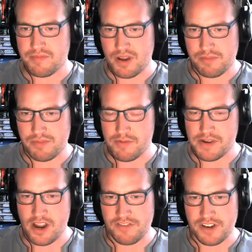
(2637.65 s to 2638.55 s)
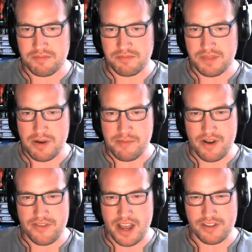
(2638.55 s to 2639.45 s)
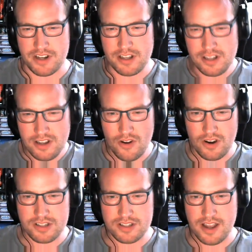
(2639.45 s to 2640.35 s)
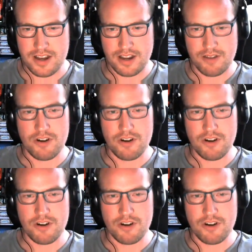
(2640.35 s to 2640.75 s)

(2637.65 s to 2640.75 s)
Hopefully, me and my brother have a long-standing